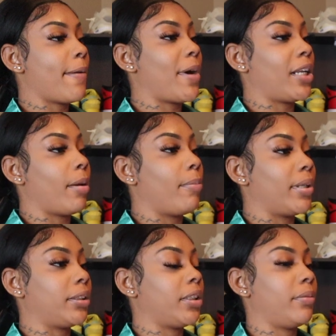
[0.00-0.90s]
I'm about to
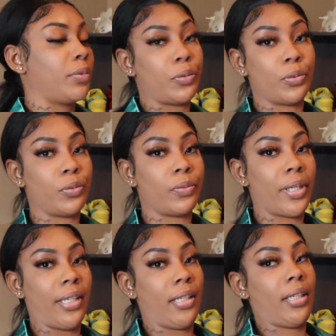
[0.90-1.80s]
bust a
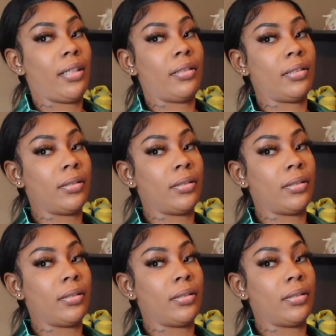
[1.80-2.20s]
move in